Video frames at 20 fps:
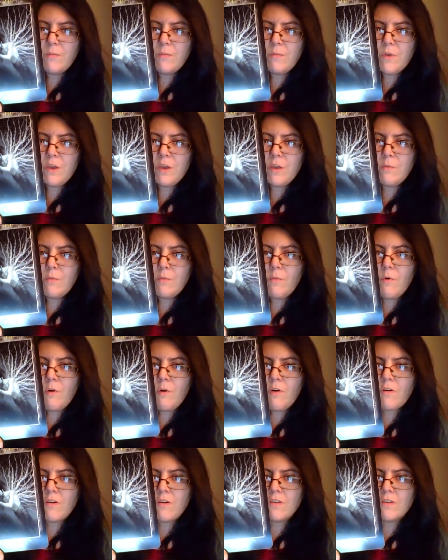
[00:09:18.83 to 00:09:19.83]
being
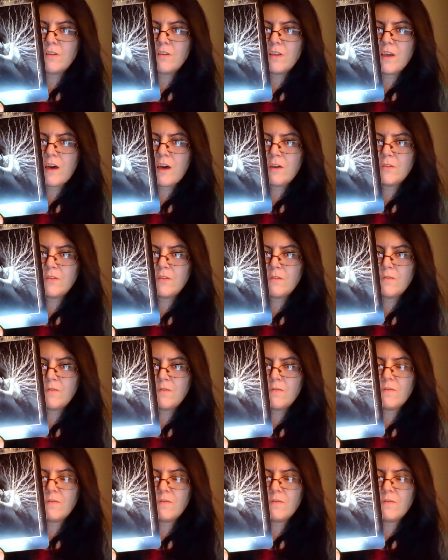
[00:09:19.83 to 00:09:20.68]
born out of